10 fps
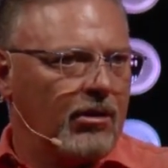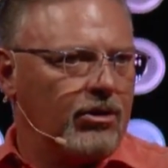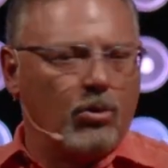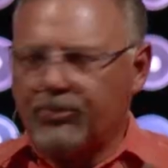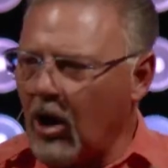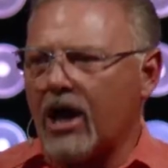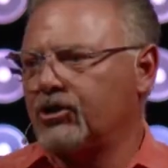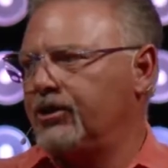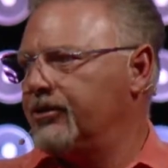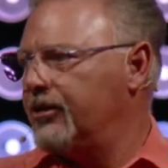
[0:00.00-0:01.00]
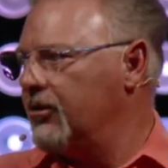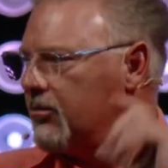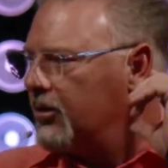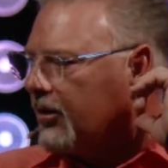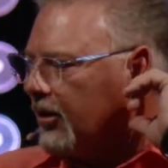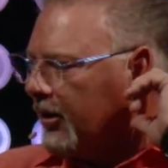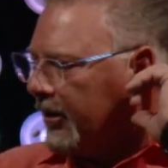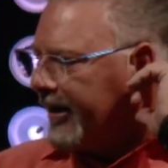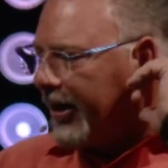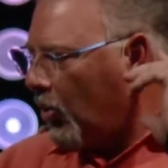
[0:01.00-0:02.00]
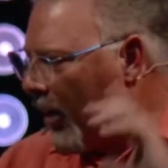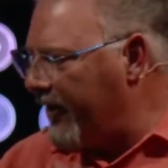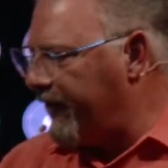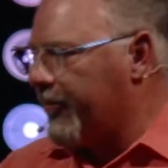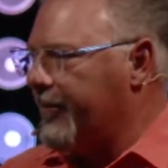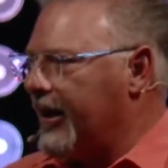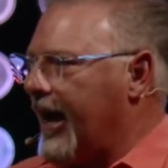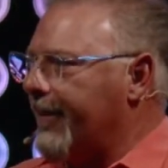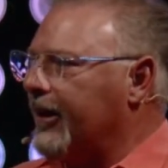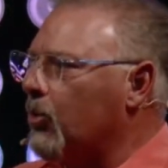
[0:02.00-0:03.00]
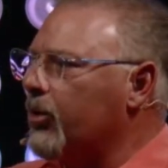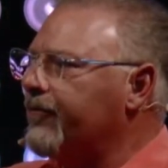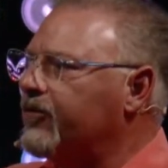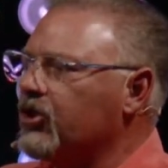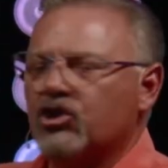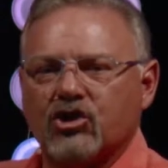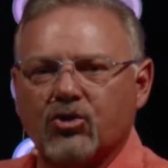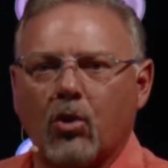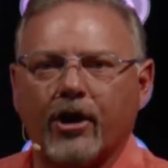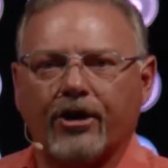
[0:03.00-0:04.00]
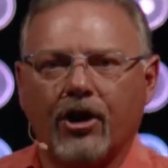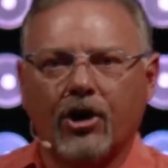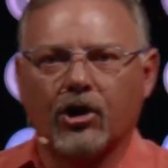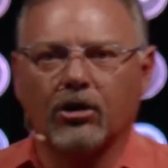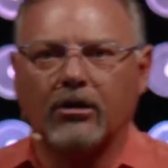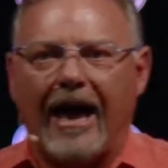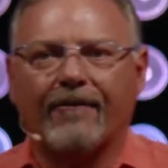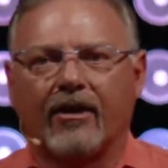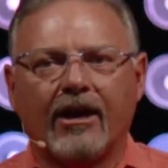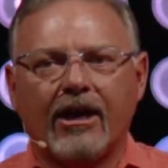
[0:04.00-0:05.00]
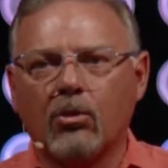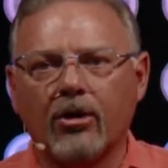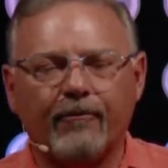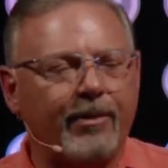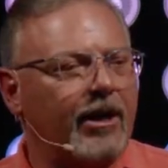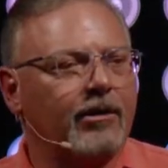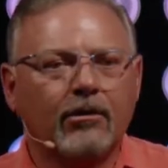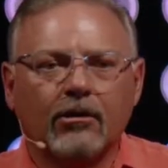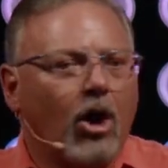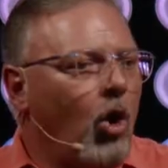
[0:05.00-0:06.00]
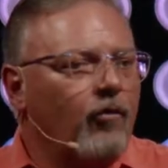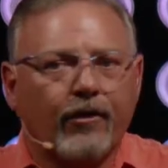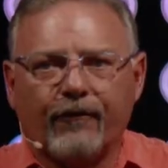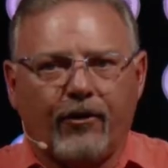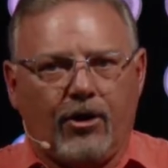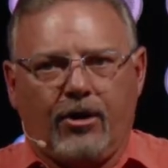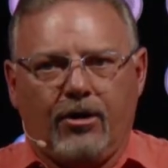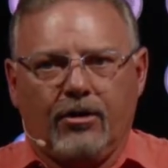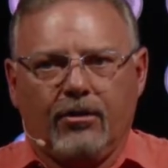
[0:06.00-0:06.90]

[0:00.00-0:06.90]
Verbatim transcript: you prostitute, get away from me. I mean, it would have destroyed her life, it would have been over for her.